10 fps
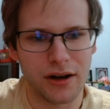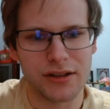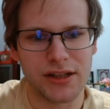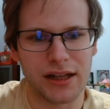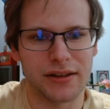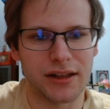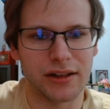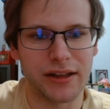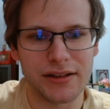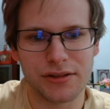exactly the
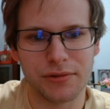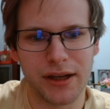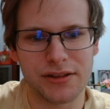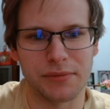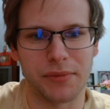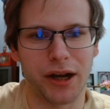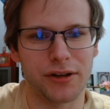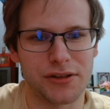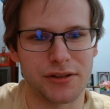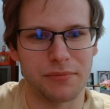cleanest way. Zombira
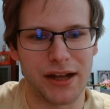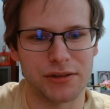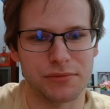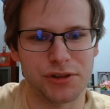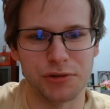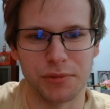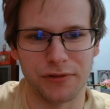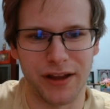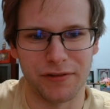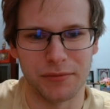doesn't match up super
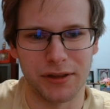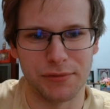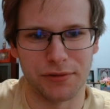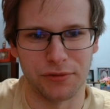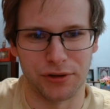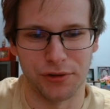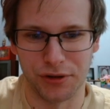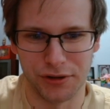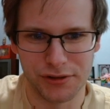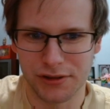favorably with
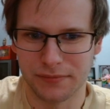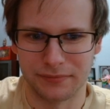recruiters.